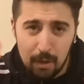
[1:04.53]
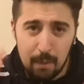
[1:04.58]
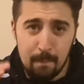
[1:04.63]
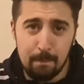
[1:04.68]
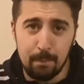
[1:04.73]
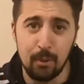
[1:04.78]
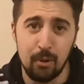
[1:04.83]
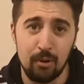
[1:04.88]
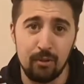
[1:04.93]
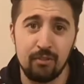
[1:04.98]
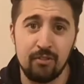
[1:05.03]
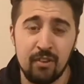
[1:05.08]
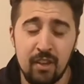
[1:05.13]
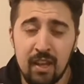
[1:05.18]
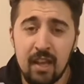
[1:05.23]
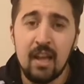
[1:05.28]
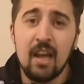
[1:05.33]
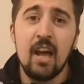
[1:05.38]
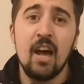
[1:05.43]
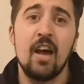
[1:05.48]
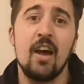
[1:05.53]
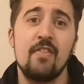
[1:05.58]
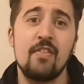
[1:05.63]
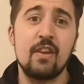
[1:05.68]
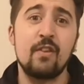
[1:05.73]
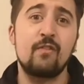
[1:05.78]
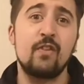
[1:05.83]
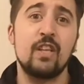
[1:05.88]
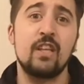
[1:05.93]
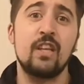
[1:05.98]
But uh,
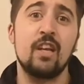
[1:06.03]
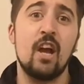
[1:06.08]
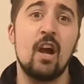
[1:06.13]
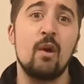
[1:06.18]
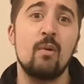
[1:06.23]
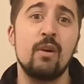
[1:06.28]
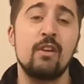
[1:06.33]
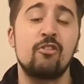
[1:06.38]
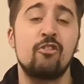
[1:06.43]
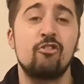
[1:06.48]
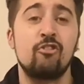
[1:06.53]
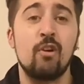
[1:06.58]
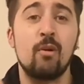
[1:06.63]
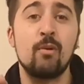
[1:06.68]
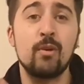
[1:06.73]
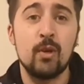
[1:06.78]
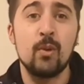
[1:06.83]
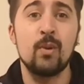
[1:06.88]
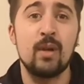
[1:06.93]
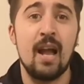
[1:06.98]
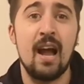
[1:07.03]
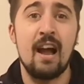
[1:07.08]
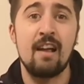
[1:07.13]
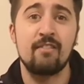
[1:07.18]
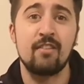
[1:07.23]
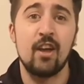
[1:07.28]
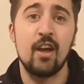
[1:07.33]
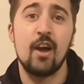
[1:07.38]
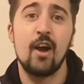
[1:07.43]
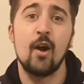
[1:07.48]
this video is to show you
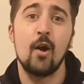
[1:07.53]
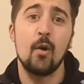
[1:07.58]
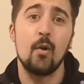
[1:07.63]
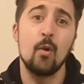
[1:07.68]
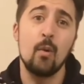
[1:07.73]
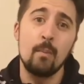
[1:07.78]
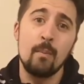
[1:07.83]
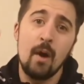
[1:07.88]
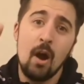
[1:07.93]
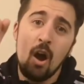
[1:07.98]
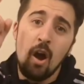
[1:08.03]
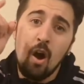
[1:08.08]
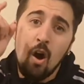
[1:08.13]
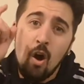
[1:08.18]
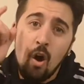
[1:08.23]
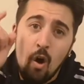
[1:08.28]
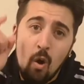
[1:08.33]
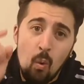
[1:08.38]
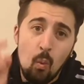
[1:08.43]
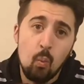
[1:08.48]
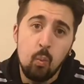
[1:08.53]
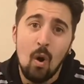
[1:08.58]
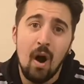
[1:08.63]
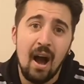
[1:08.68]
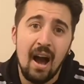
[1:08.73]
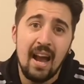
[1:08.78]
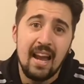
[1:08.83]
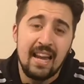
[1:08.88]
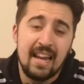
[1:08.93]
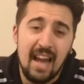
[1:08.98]
guys at home
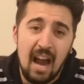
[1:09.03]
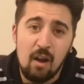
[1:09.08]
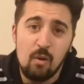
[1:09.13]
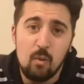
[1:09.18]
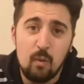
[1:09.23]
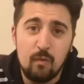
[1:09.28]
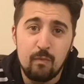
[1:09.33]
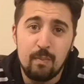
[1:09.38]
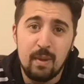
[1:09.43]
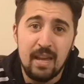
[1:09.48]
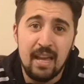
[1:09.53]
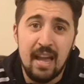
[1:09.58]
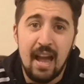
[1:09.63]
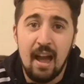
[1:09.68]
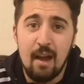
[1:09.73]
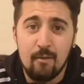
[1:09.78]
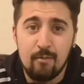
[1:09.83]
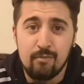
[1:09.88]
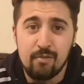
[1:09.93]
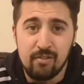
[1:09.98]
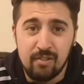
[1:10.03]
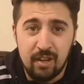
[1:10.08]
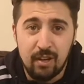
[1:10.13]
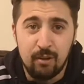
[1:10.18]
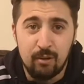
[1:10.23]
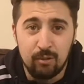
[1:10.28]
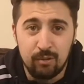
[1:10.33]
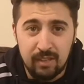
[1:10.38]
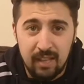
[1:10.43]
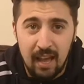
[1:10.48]
what I carry with me every
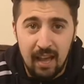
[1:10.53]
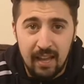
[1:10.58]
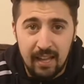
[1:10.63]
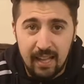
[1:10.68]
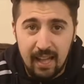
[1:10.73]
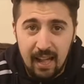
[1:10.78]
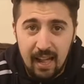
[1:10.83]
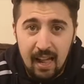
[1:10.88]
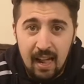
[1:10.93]
single day.